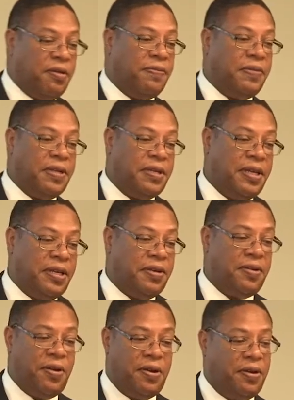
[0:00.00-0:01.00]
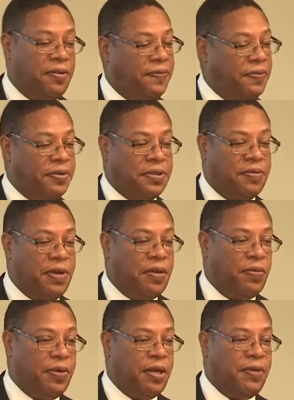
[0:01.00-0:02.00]
off in kindergarten or first grade
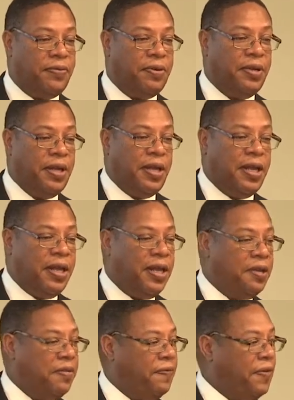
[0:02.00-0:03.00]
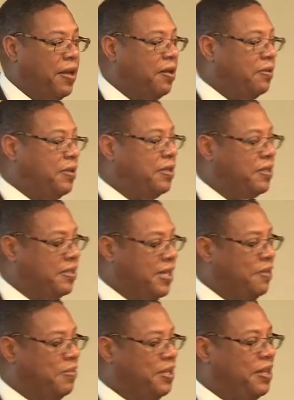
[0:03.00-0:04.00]
or whatever, and you follow these
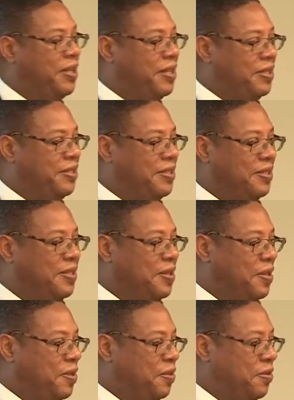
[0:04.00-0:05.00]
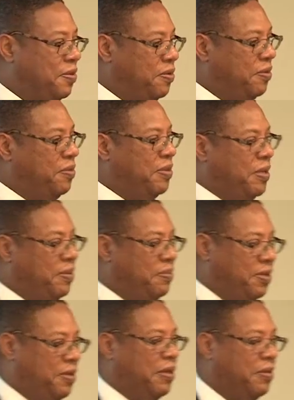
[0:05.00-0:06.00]
same kids through
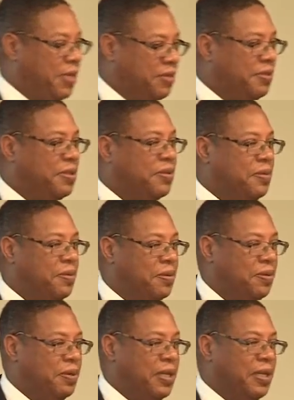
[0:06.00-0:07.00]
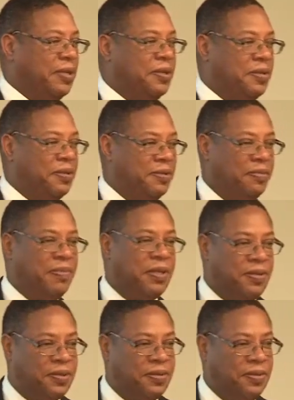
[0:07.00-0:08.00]
elementary school, into
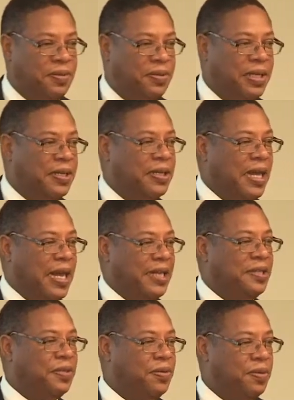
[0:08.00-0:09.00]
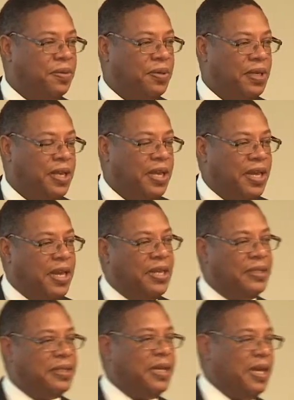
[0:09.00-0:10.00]
middle school, into high school,
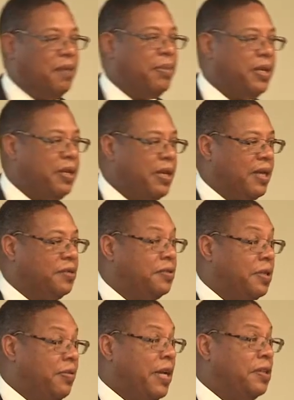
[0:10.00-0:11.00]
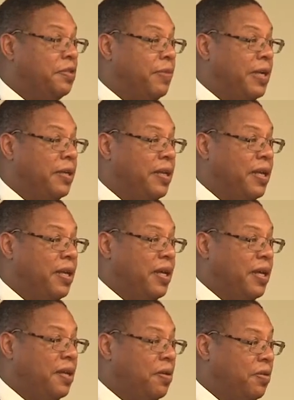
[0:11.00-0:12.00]
and see how many actually graduate
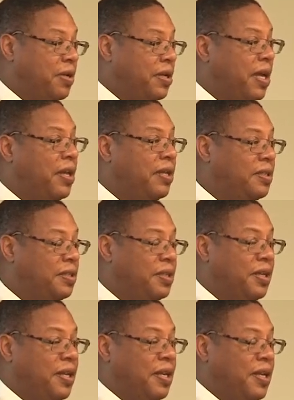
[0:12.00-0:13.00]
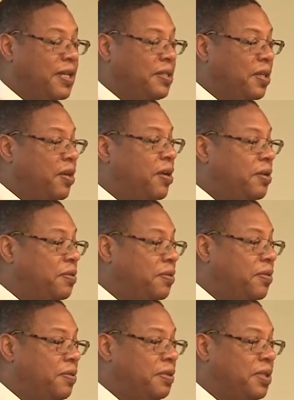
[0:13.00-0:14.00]
and go to college. That's a
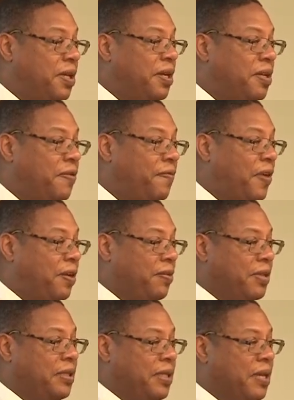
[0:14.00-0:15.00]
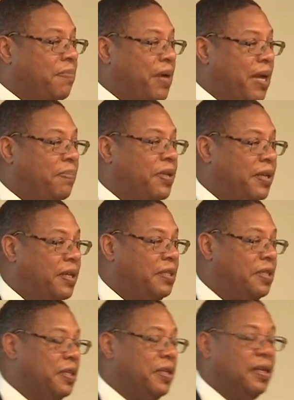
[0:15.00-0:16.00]
longitudinal study. You're following the same
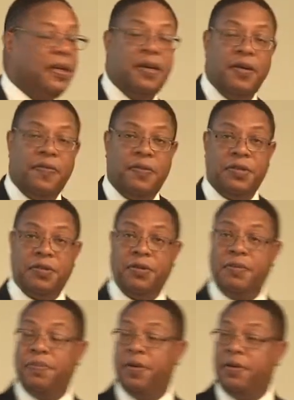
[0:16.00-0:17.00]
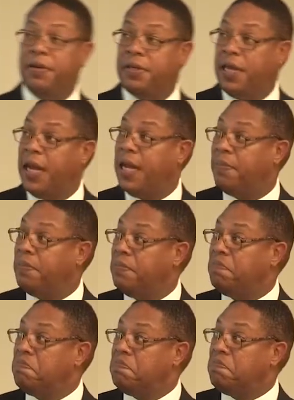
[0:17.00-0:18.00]
population for a certain period of time,
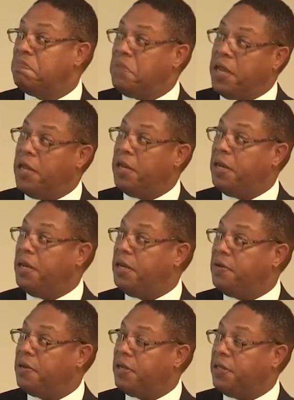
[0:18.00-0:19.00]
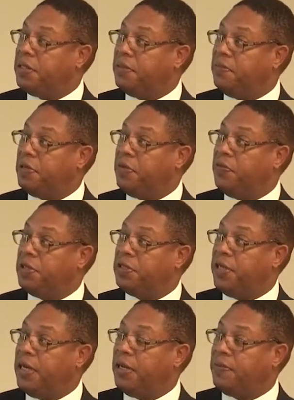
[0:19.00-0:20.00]
and you could get some really
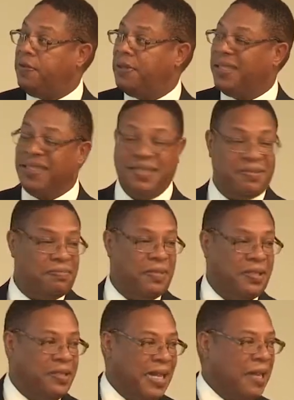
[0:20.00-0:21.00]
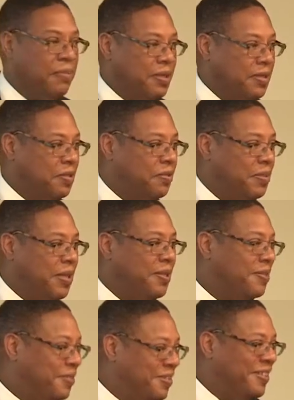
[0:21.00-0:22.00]
rich data. Of course, it's time consuming,
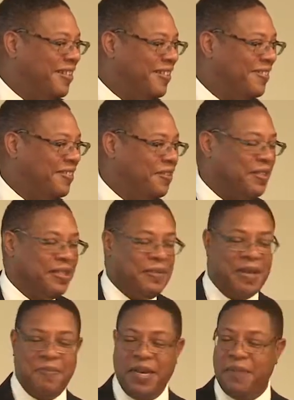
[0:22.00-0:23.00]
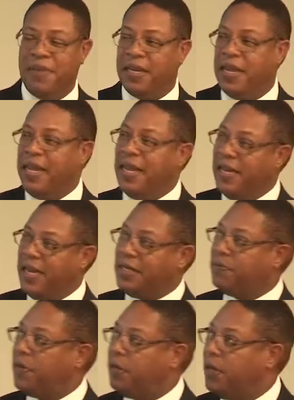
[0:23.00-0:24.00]
it costs a lot of money, but
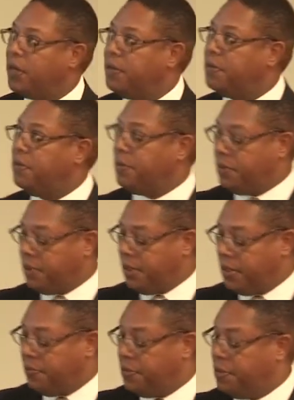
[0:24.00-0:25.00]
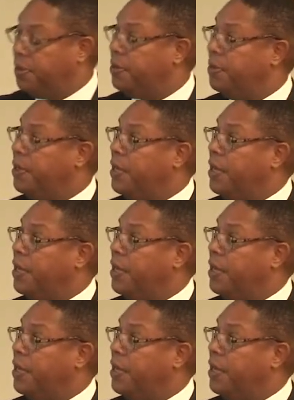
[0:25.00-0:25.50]
that's what a longitudinal study would do.